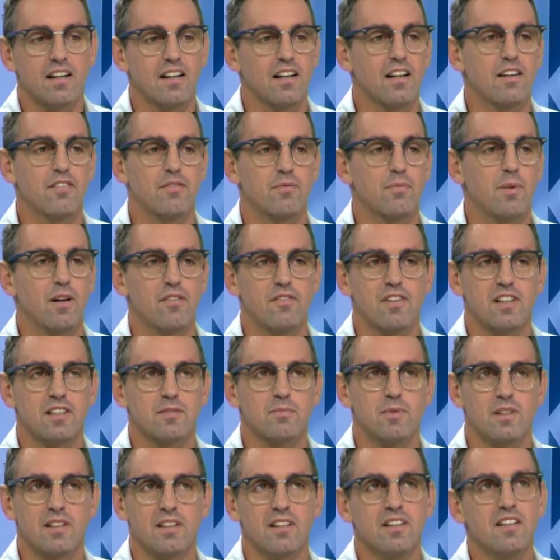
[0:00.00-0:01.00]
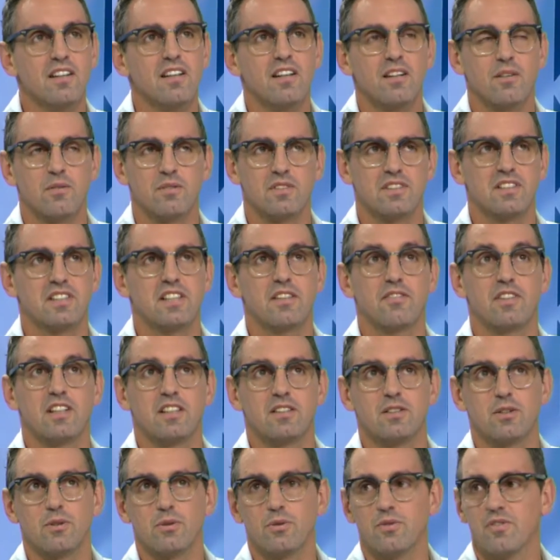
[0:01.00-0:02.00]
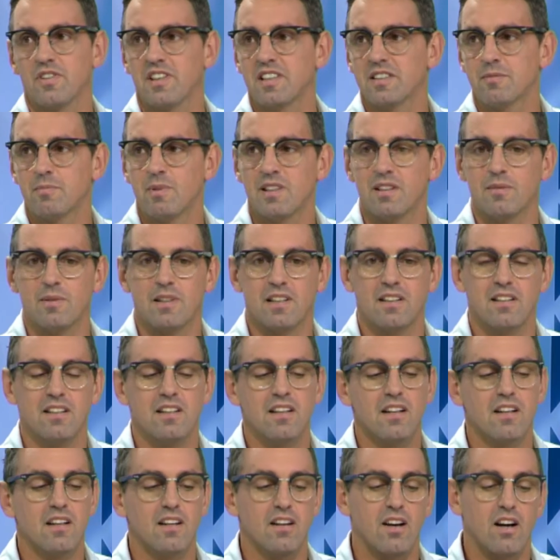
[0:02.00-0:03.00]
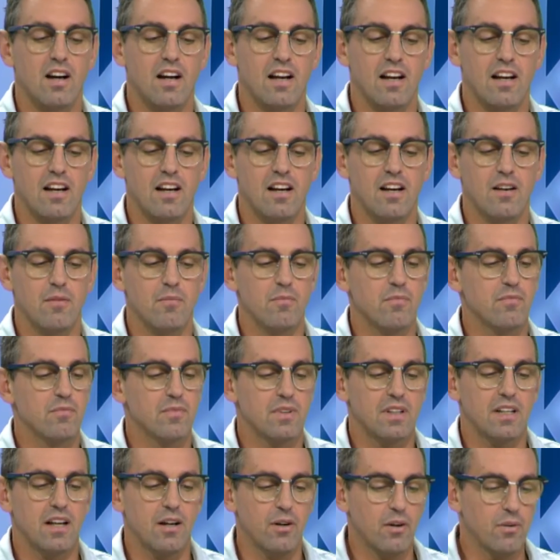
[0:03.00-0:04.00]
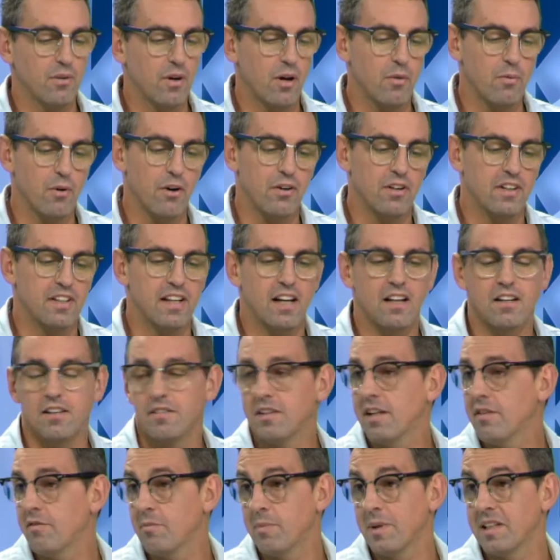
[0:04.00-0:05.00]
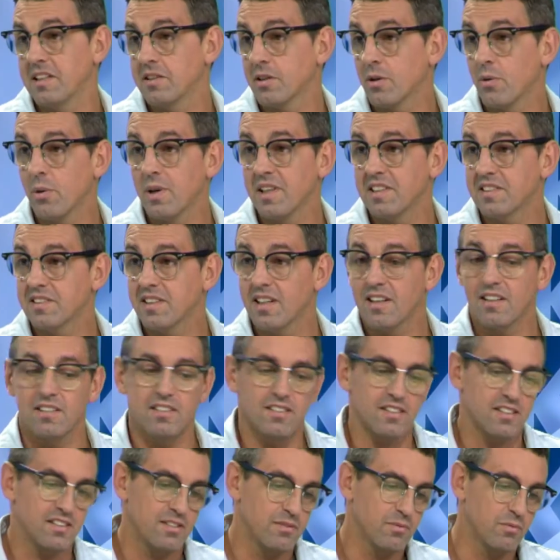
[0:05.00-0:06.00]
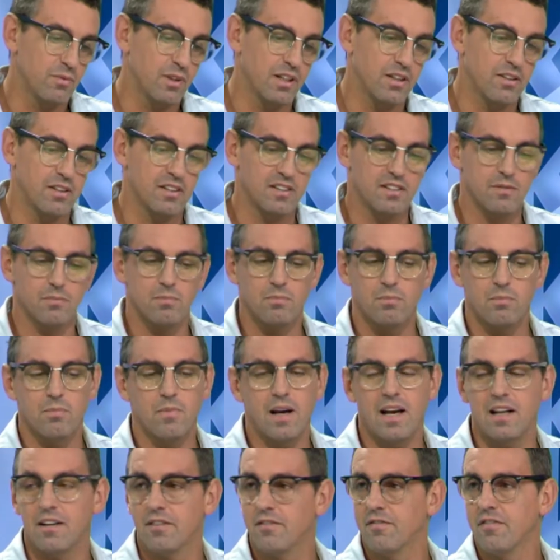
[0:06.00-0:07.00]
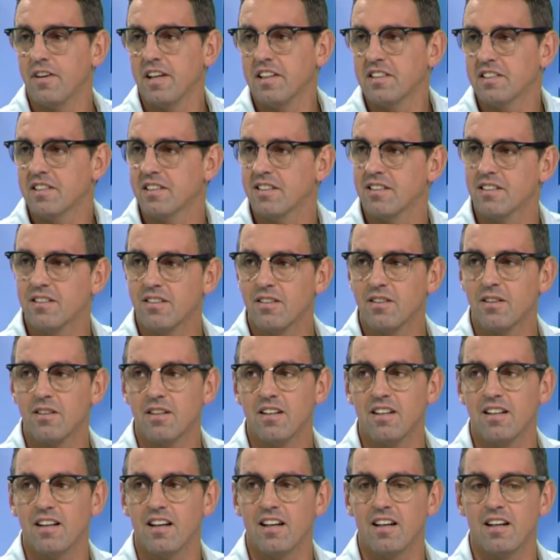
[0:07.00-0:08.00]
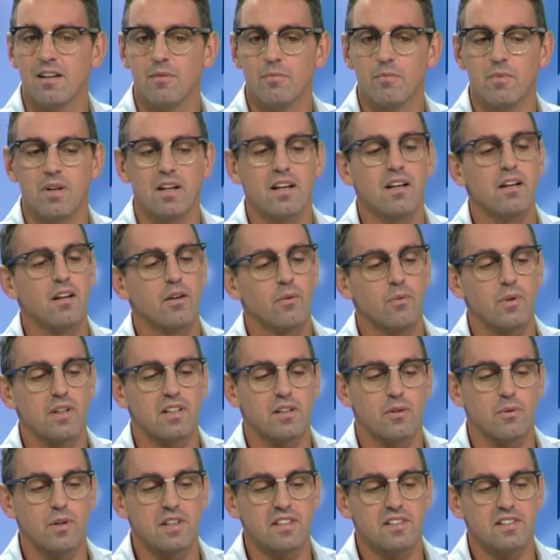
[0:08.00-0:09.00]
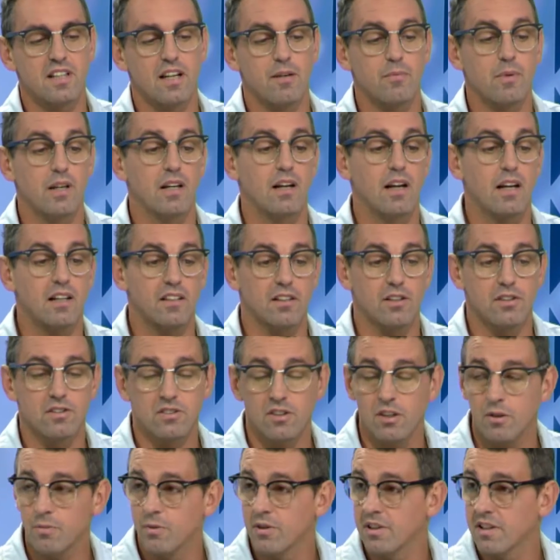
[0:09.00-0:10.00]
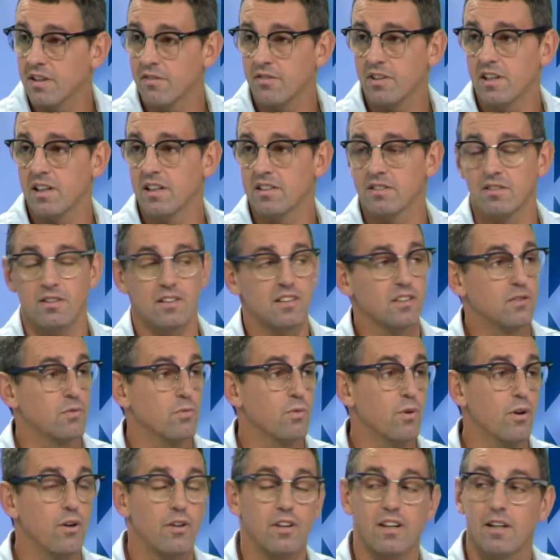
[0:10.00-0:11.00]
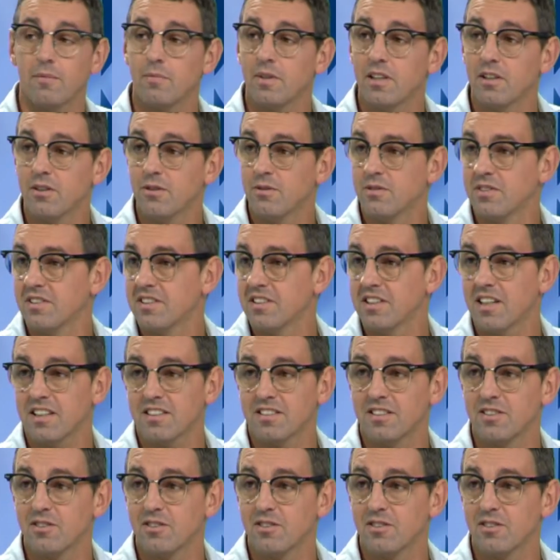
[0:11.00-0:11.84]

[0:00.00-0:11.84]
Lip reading: loved my Vespa. It was a 72 Vespa, but I wrote it down. I'd never been to Queenstown, just went on this mad adventure. Went to Queenstown, but I had to go snowboarding every day, so I just rode it up the hill and chucked the